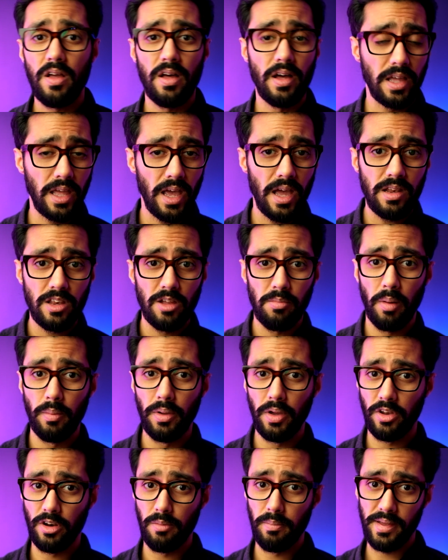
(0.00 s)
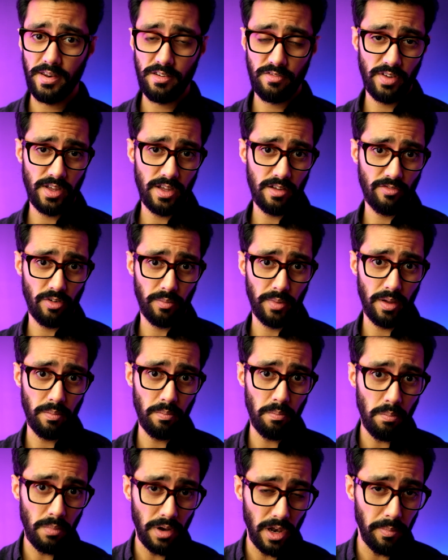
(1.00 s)
again, you're probably gonna benefit from it
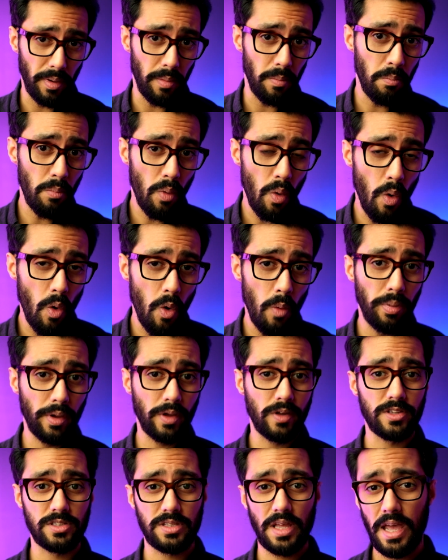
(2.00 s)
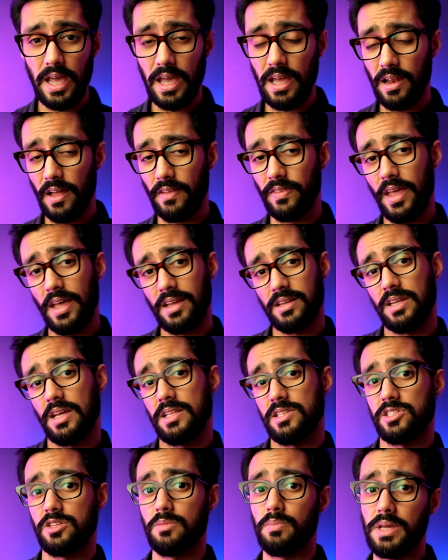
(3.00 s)
a little bit more because hair like that
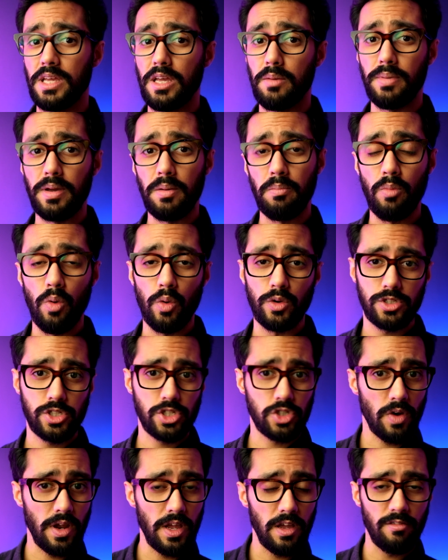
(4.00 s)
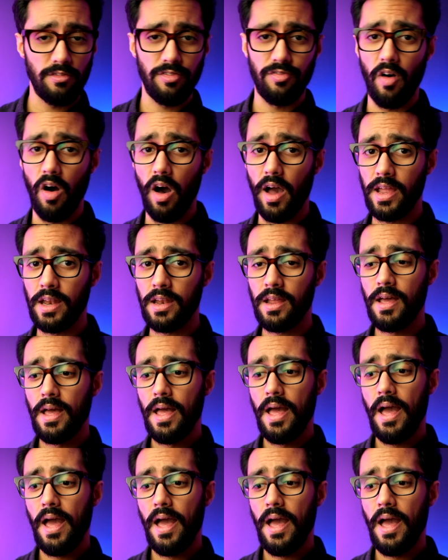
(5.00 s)
tends to be a bit more straight, fine,